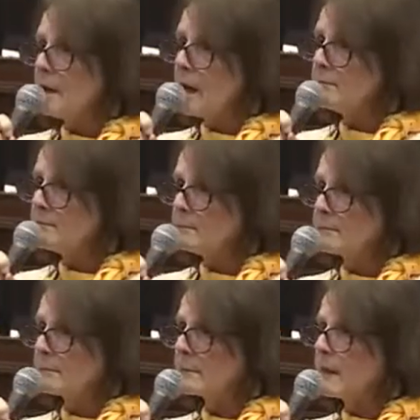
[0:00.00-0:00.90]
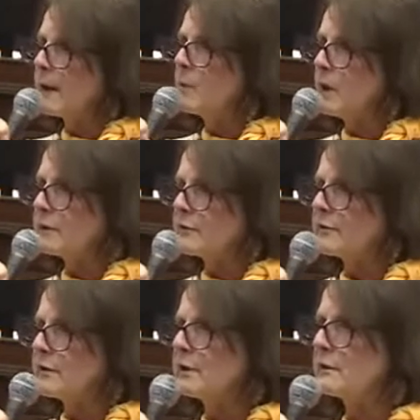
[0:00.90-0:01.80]
Mom, I want
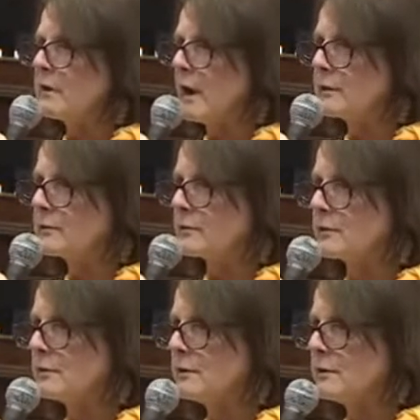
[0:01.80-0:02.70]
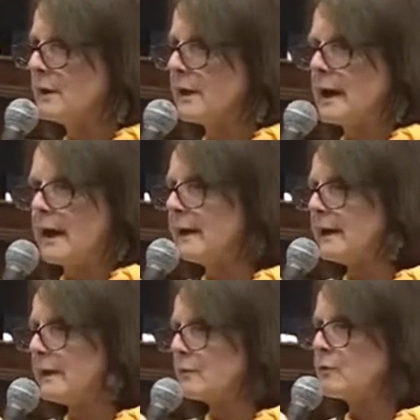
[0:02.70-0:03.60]
to see a doctor. I
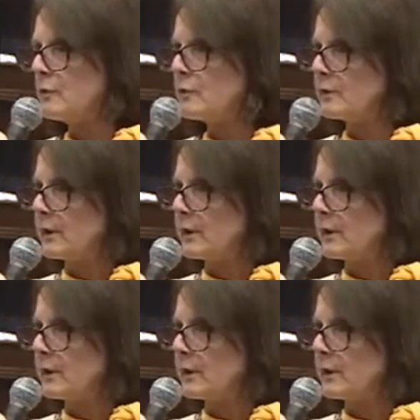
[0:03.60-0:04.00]
can't do